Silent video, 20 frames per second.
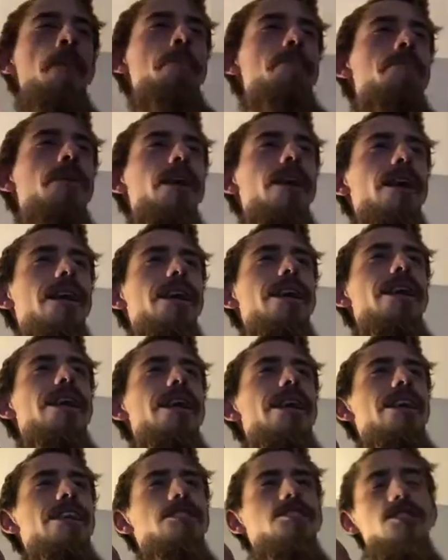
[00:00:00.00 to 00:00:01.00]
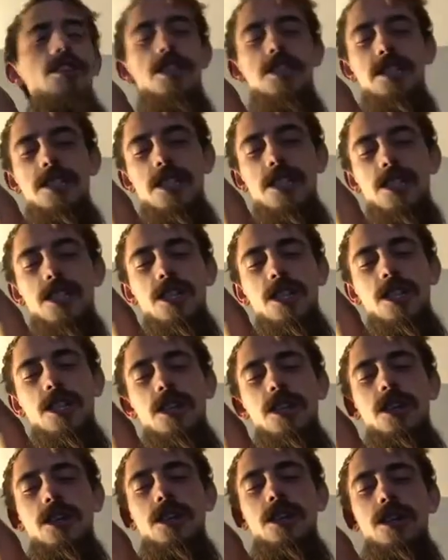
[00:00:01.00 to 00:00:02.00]
but it's just this
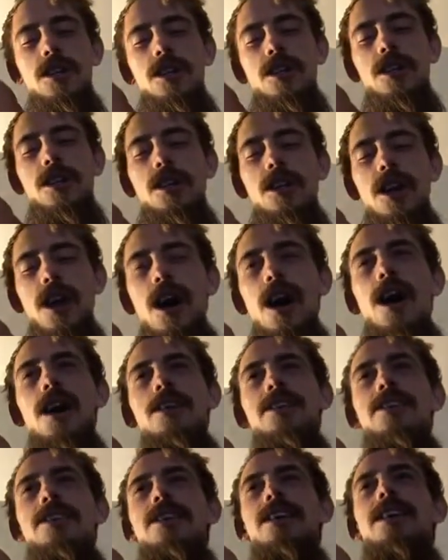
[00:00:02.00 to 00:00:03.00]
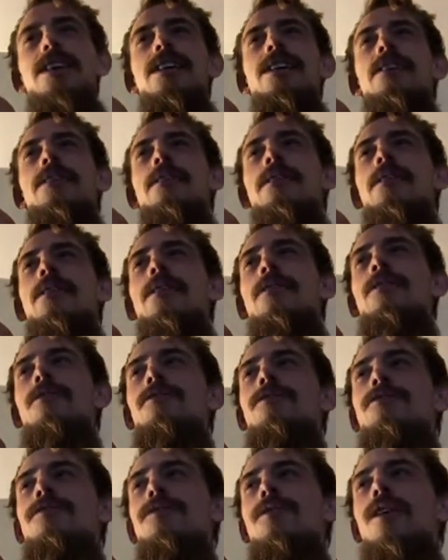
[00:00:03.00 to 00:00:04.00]
constant
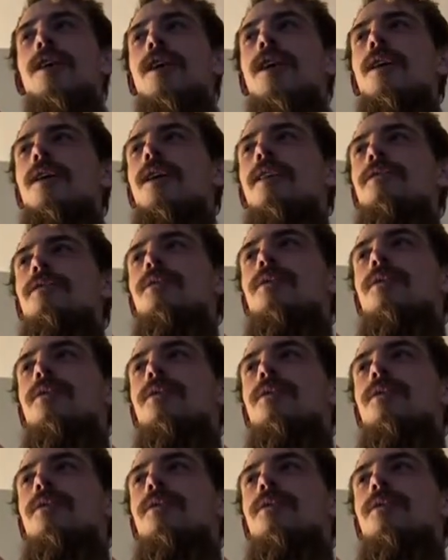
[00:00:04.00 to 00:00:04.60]
flow of